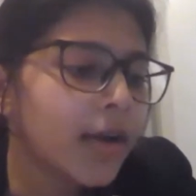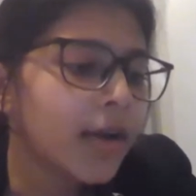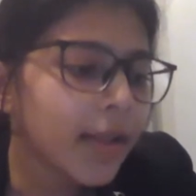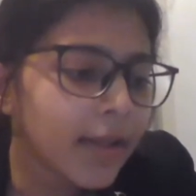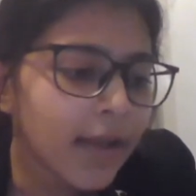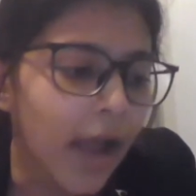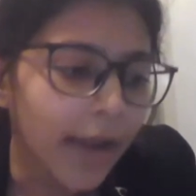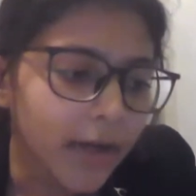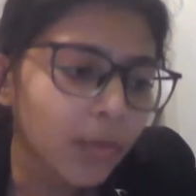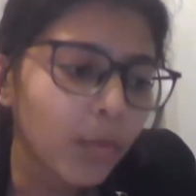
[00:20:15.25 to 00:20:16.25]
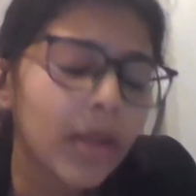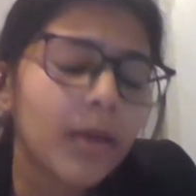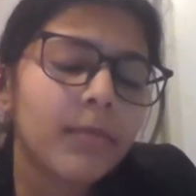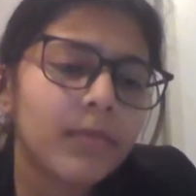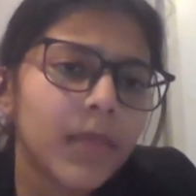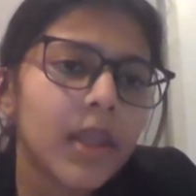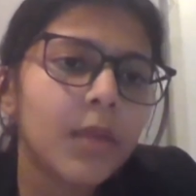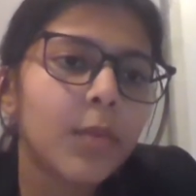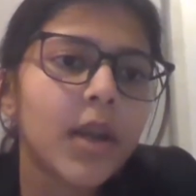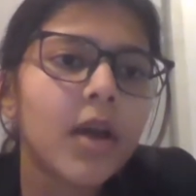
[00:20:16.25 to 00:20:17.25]
really guided me
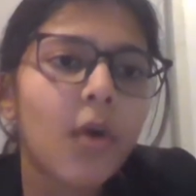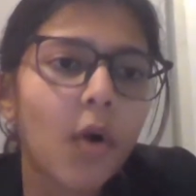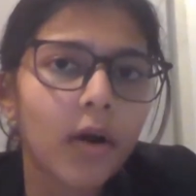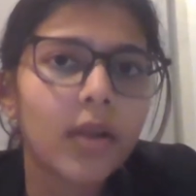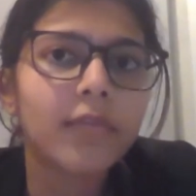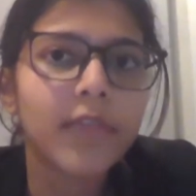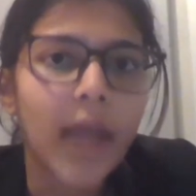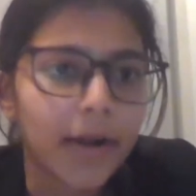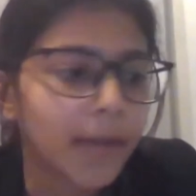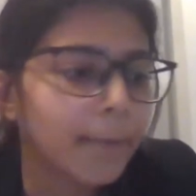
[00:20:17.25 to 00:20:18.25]
with all of that.